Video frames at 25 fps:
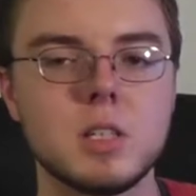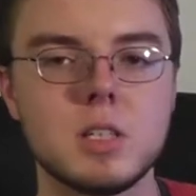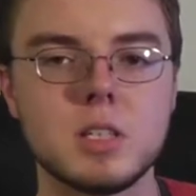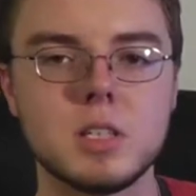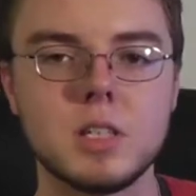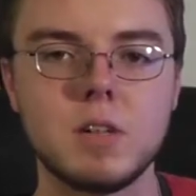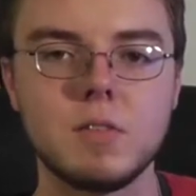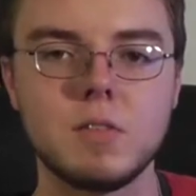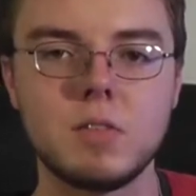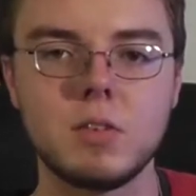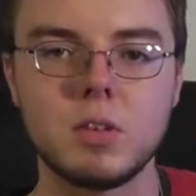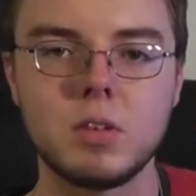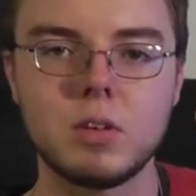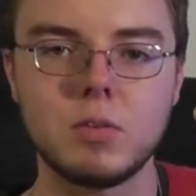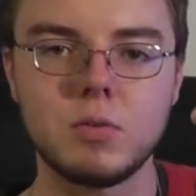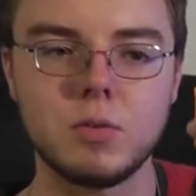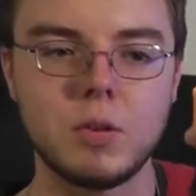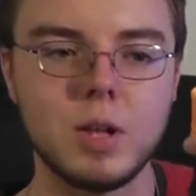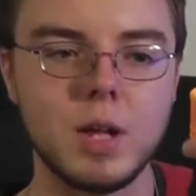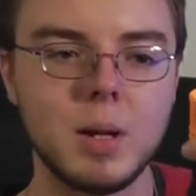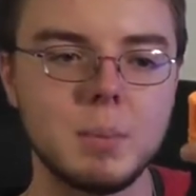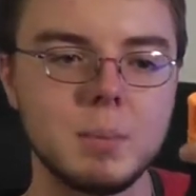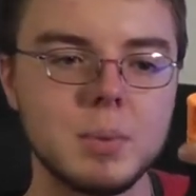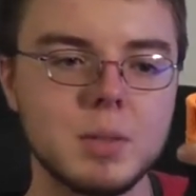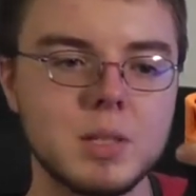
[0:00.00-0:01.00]
doesn't have the little
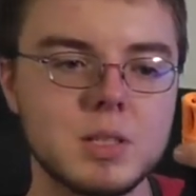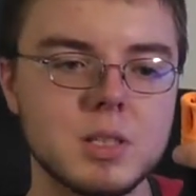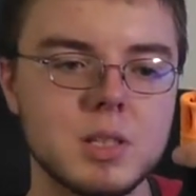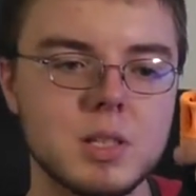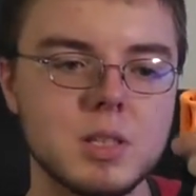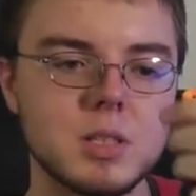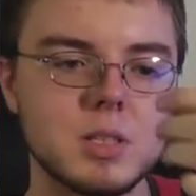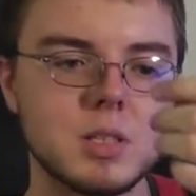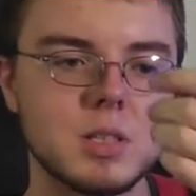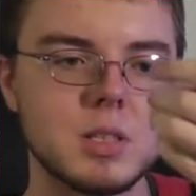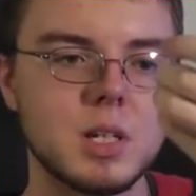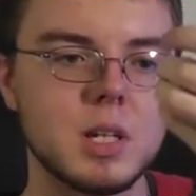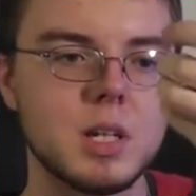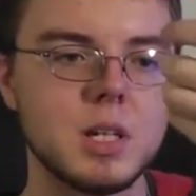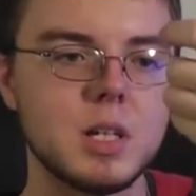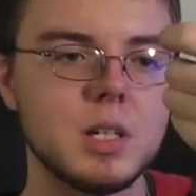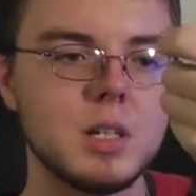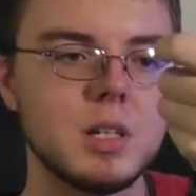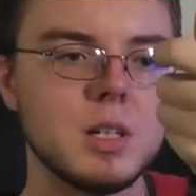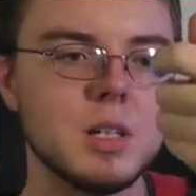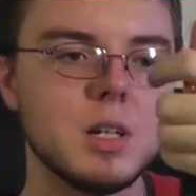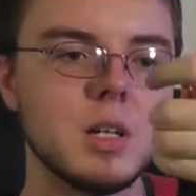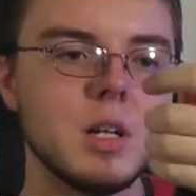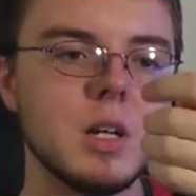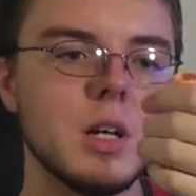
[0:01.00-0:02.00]
flat bits on the side.
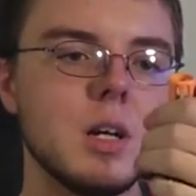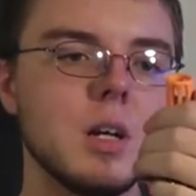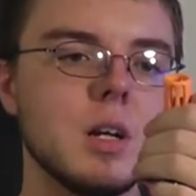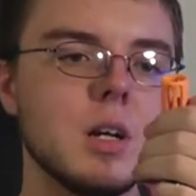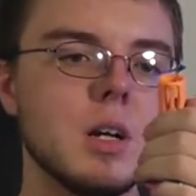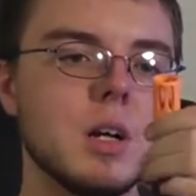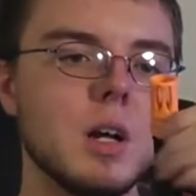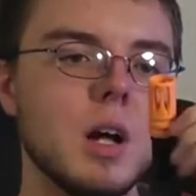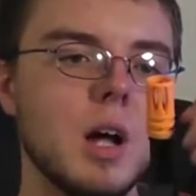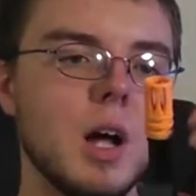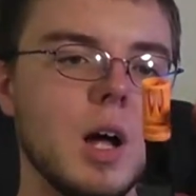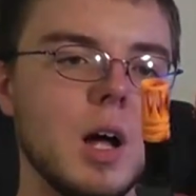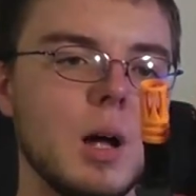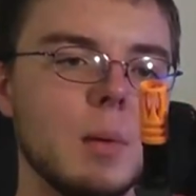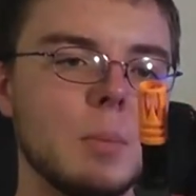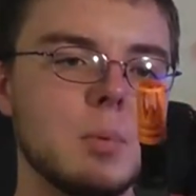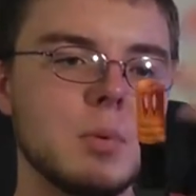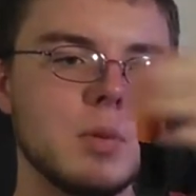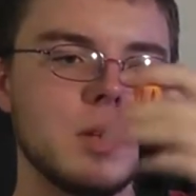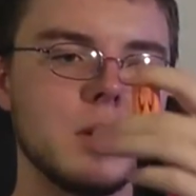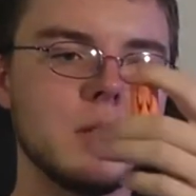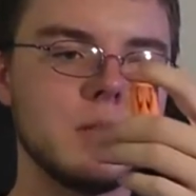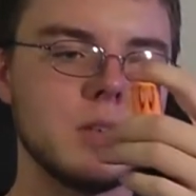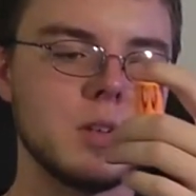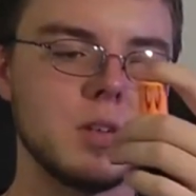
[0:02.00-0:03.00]
I
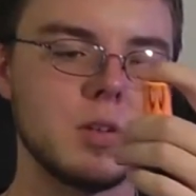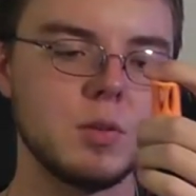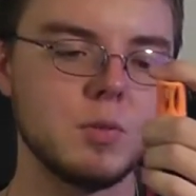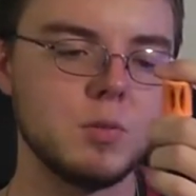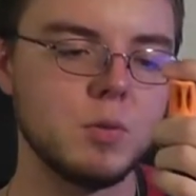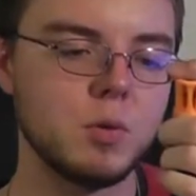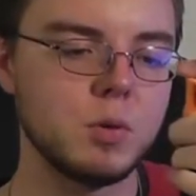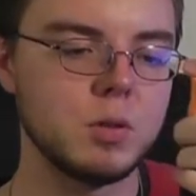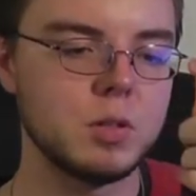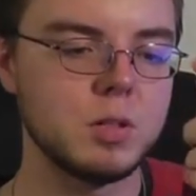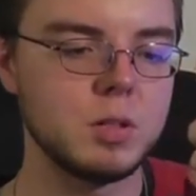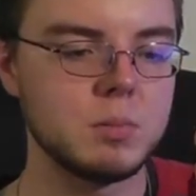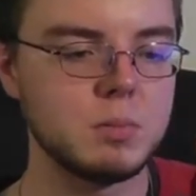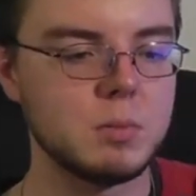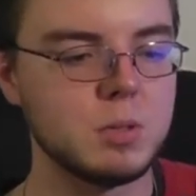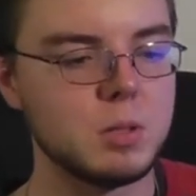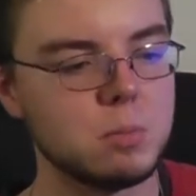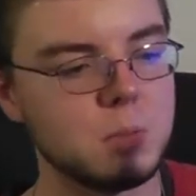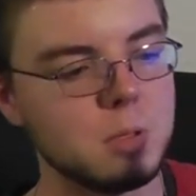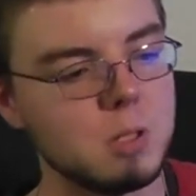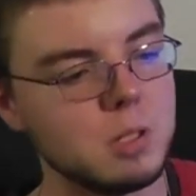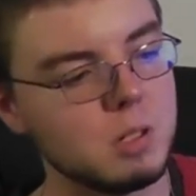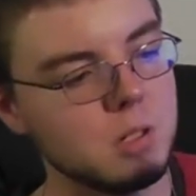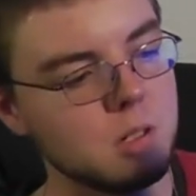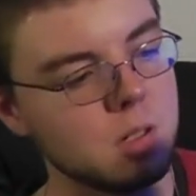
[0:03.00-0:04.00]
believe this is
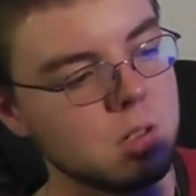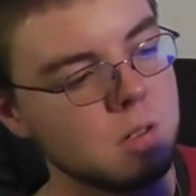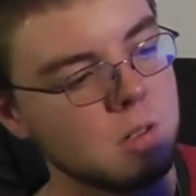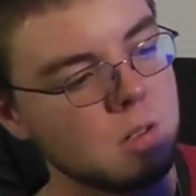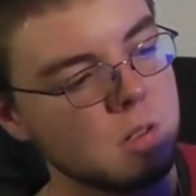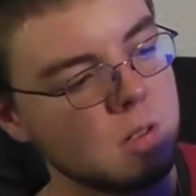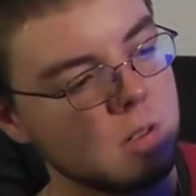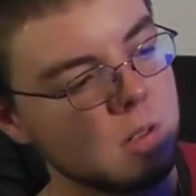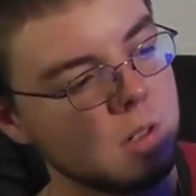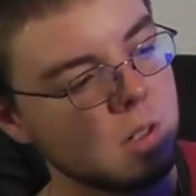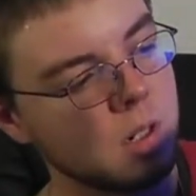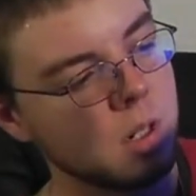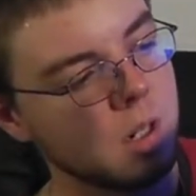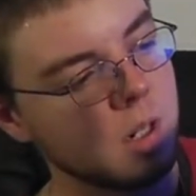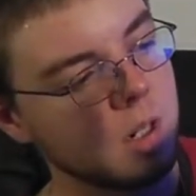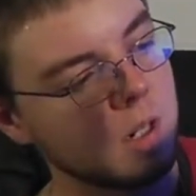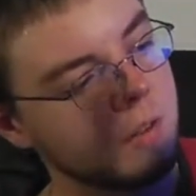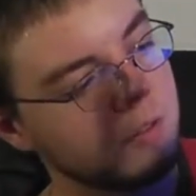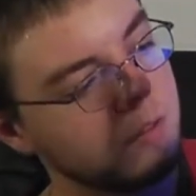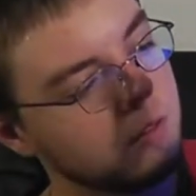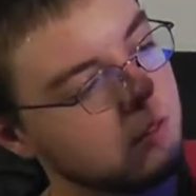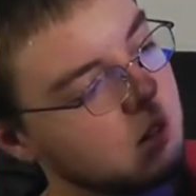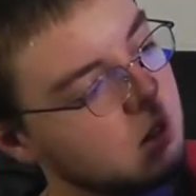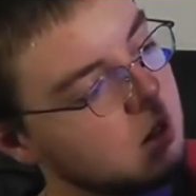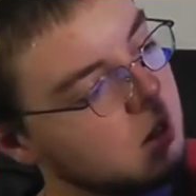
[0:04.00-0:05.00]
14mm
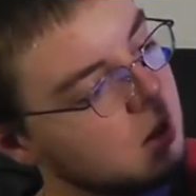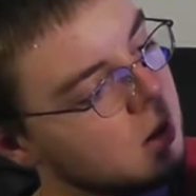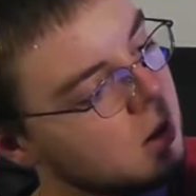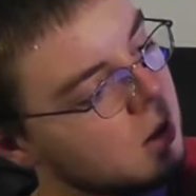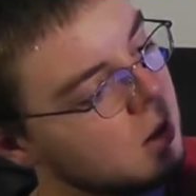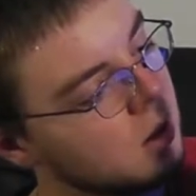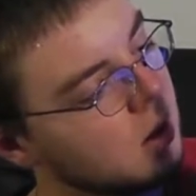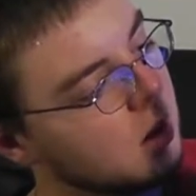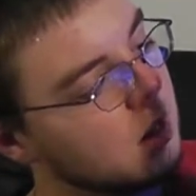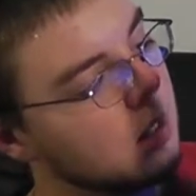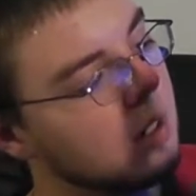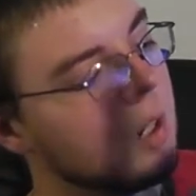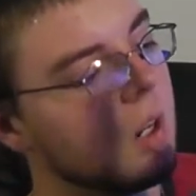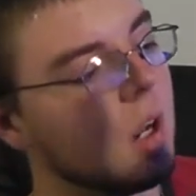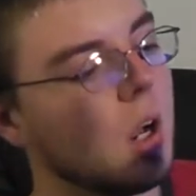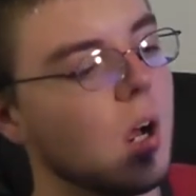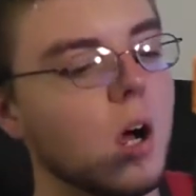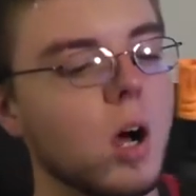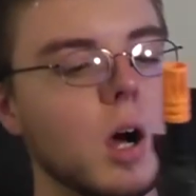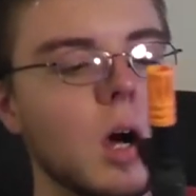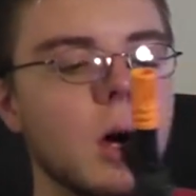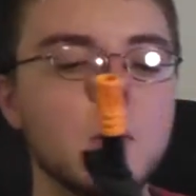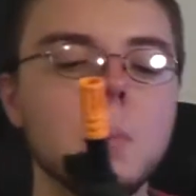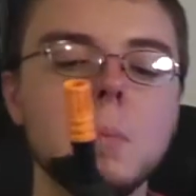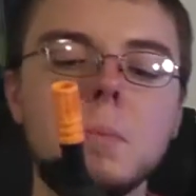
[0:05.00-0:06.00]
negative.
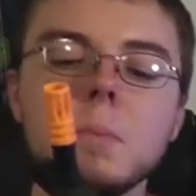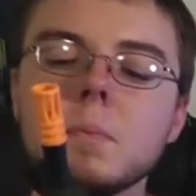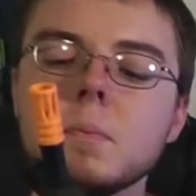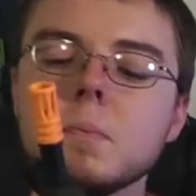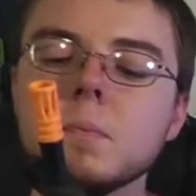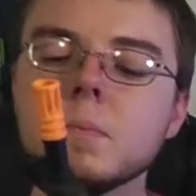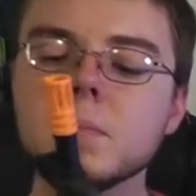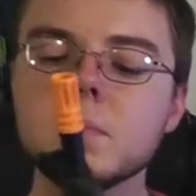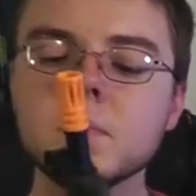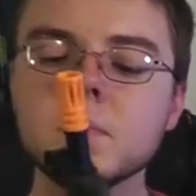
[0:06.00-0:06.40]
Front